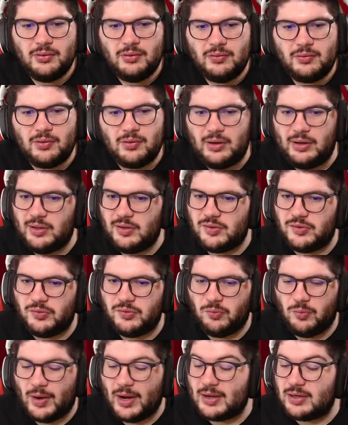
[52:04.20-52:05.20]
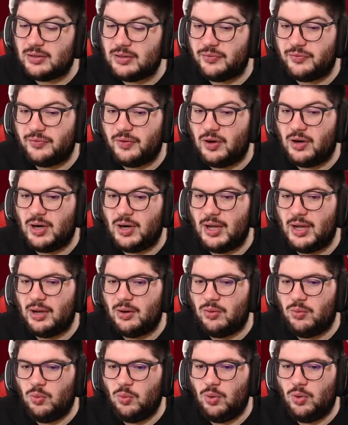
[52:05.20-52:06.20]
to at least rectify
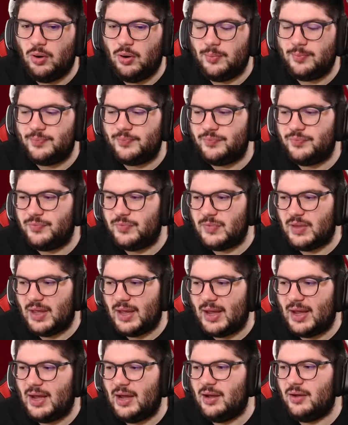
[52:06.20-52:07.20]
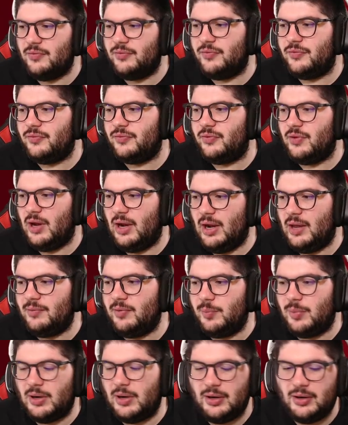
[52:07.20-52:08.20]
or have
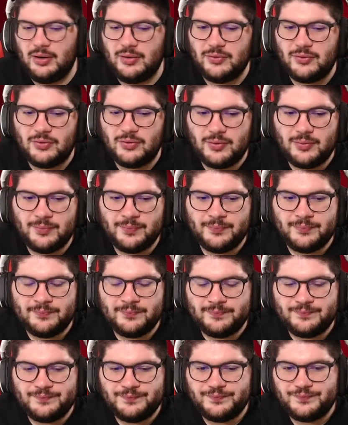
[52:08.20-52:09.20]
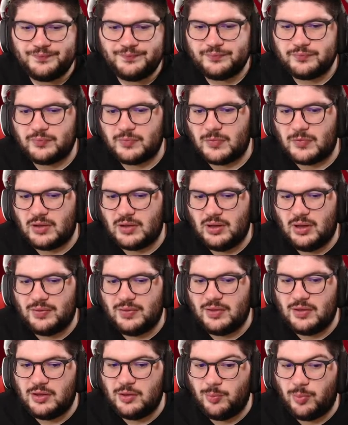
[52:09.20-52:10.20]
11 players. I
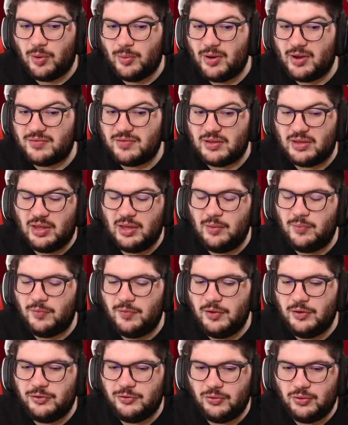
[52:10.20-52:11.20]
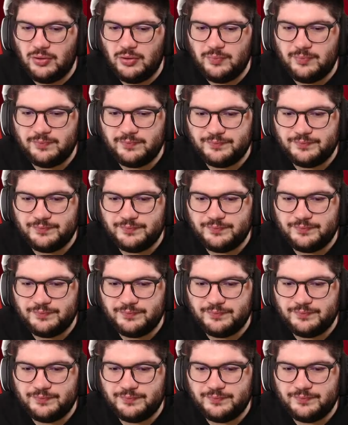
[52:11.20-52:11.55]
think you probably have to keep Vydra.